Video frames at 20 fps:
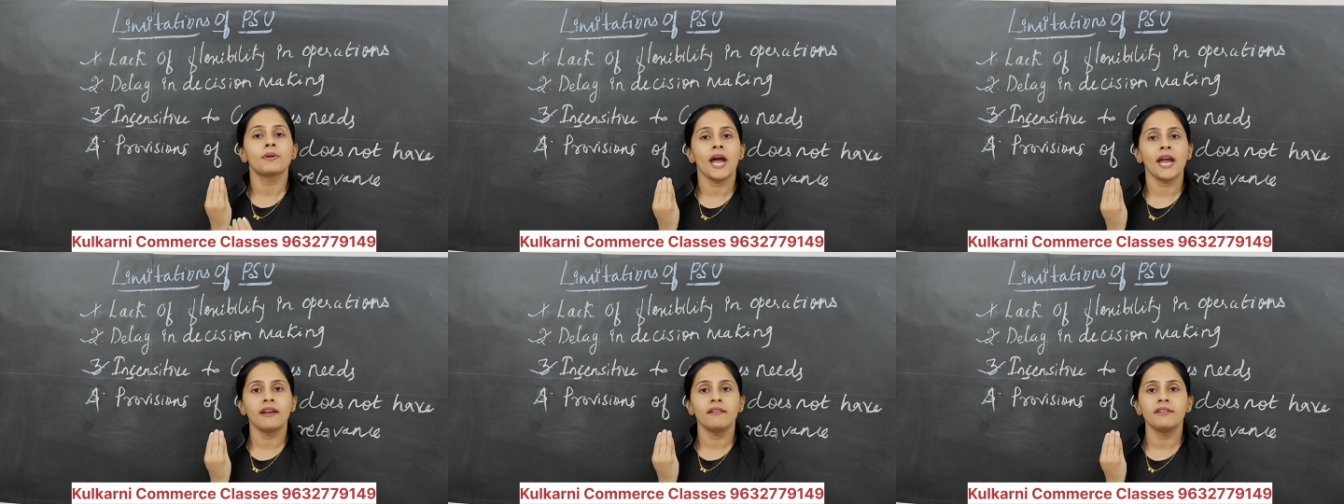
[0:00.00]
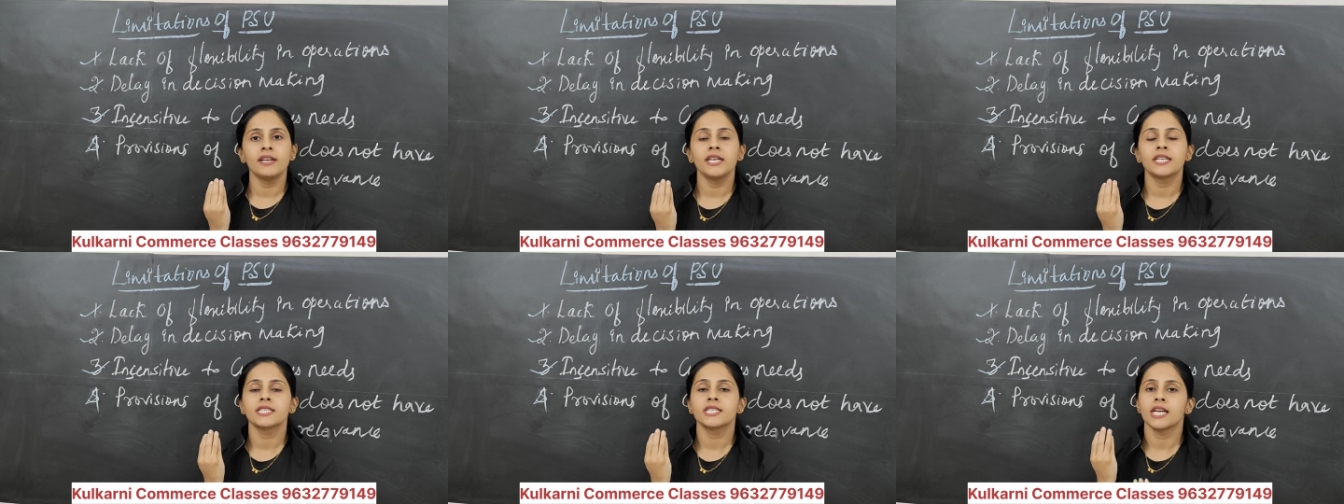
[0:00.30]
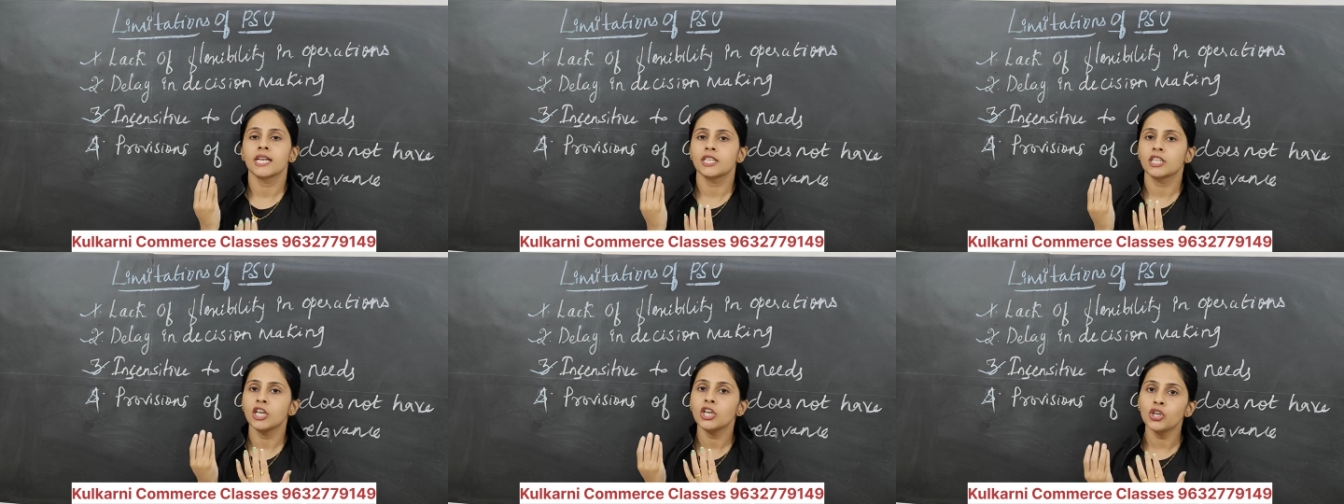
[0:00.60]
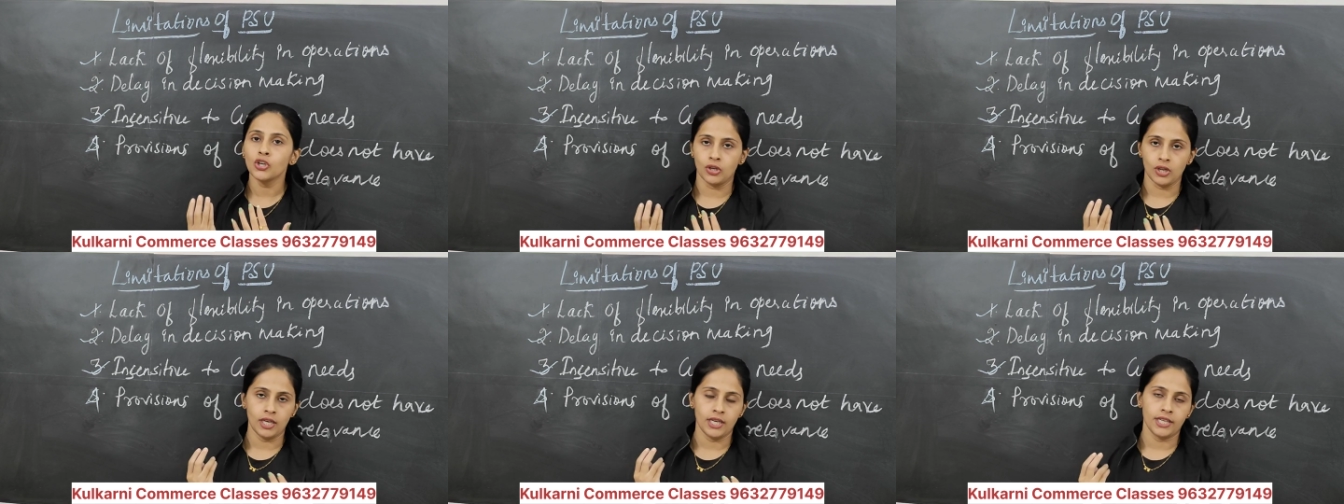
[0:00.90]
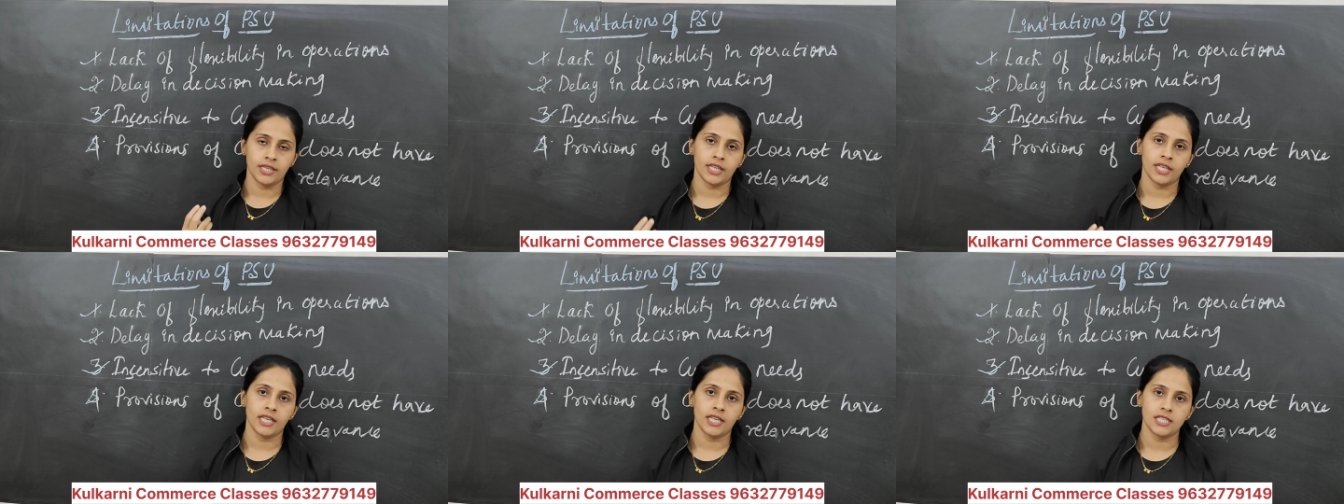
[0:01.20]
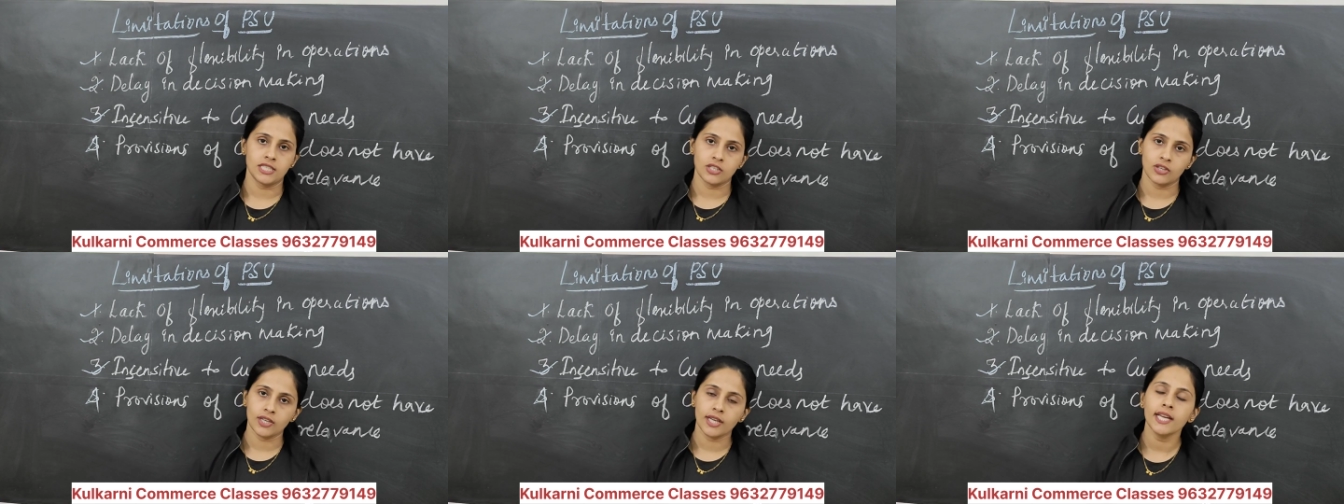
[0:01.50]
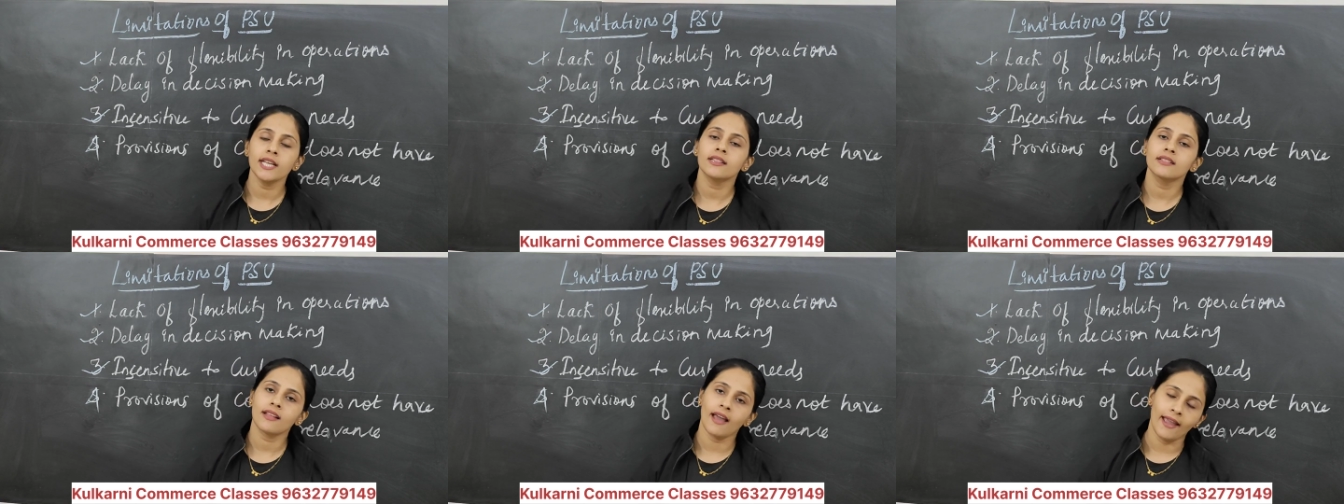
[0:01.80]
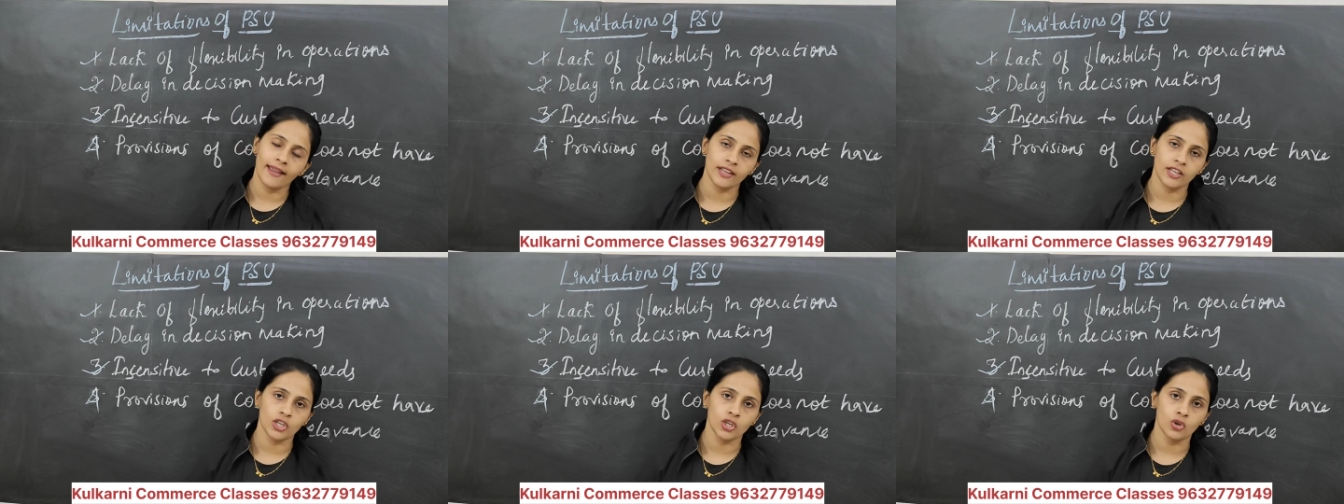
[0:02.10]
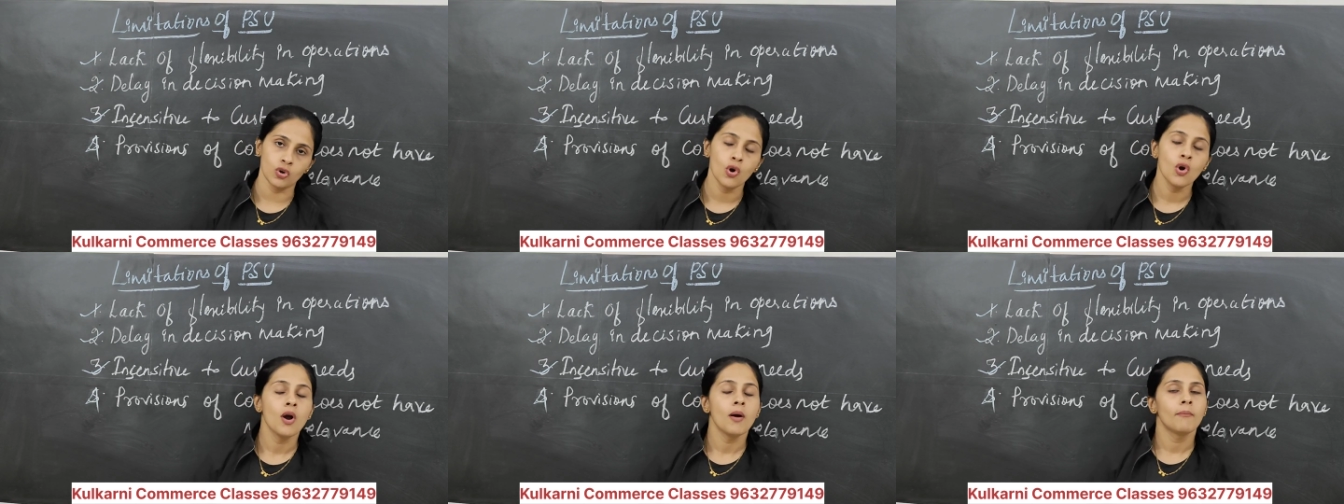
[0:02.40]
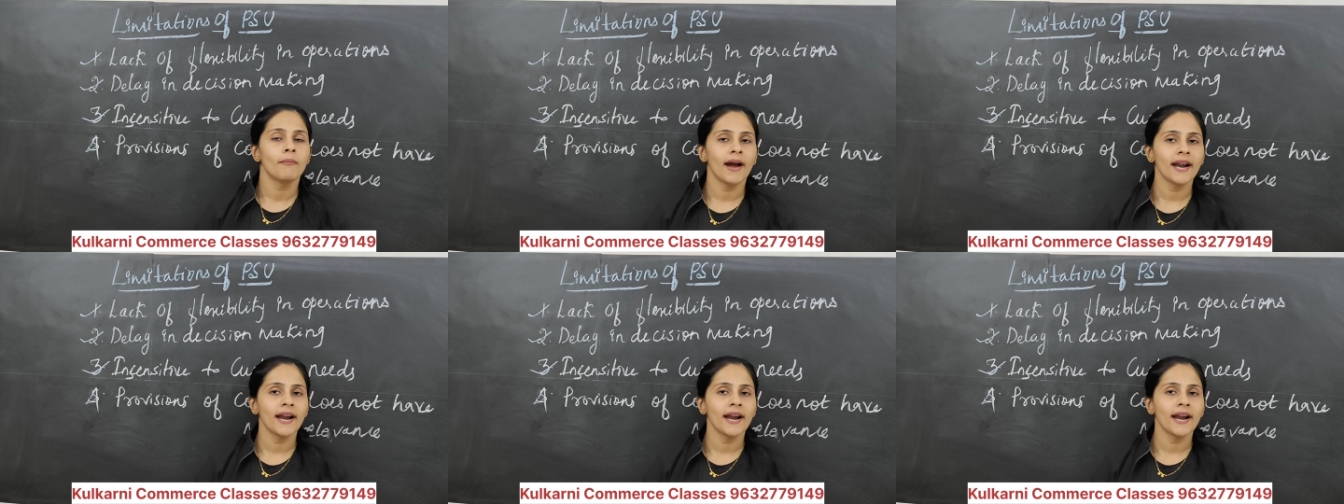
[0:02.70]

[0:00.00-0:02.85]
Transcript: private sector utilities. Okay, thank you.